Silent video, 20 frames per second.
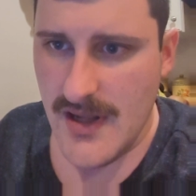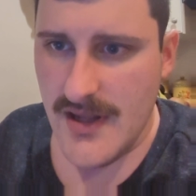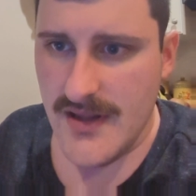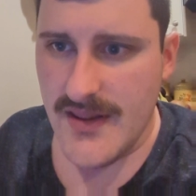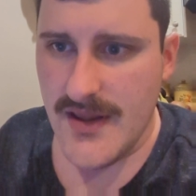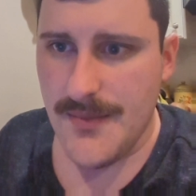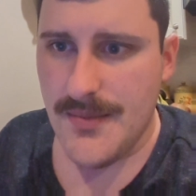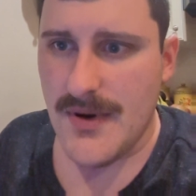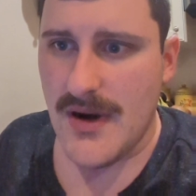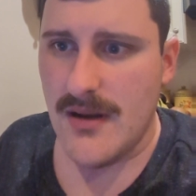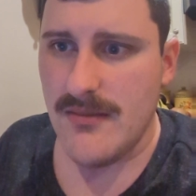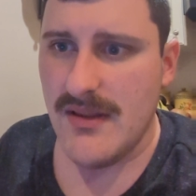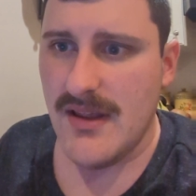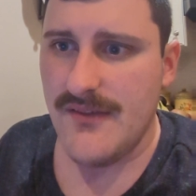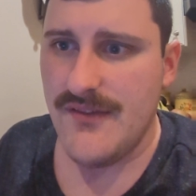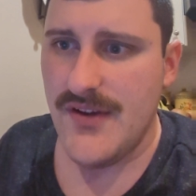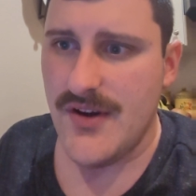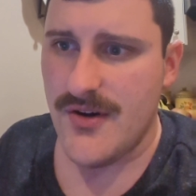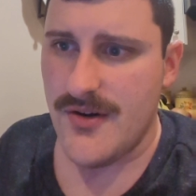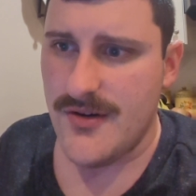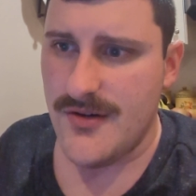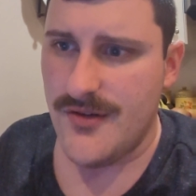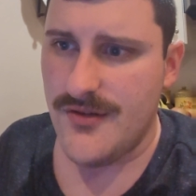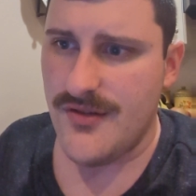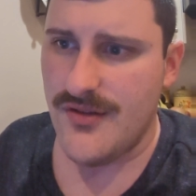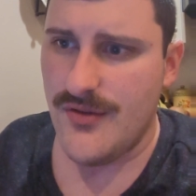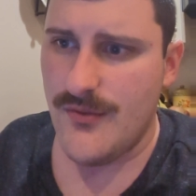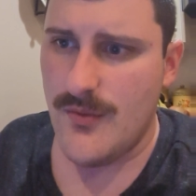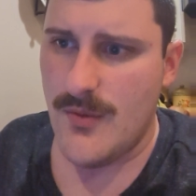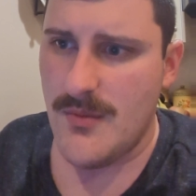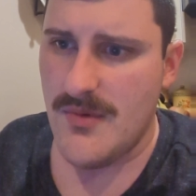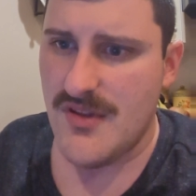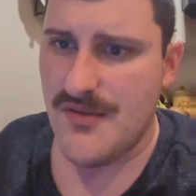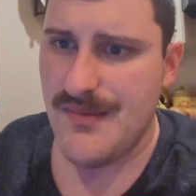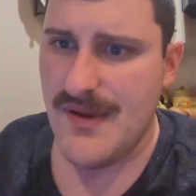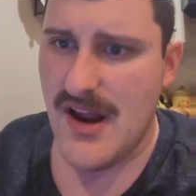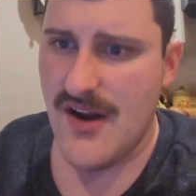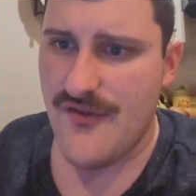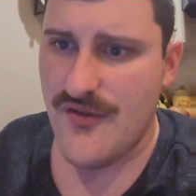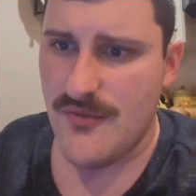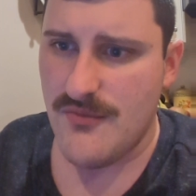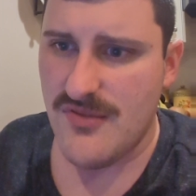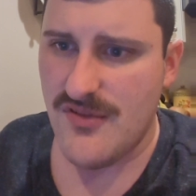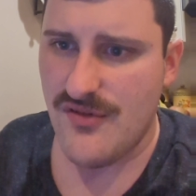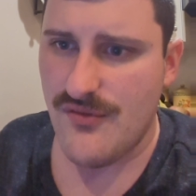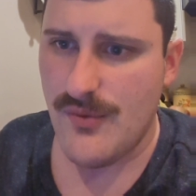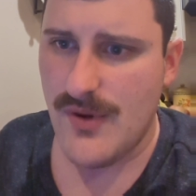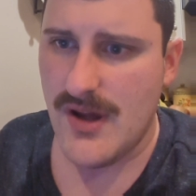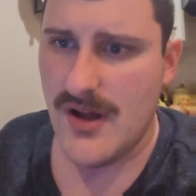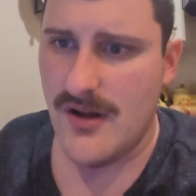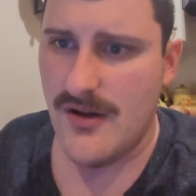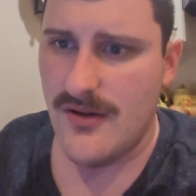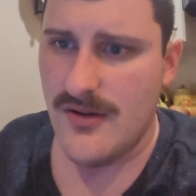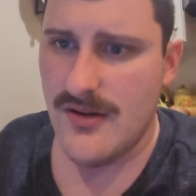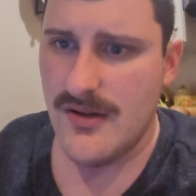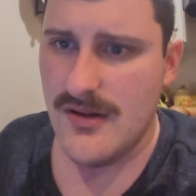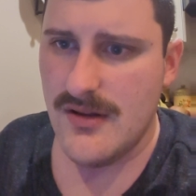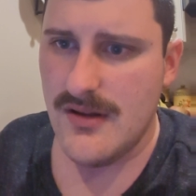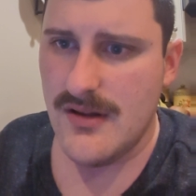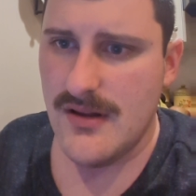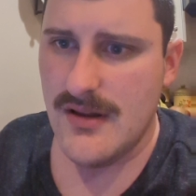they probably have urinals in the women's bathrooms as well.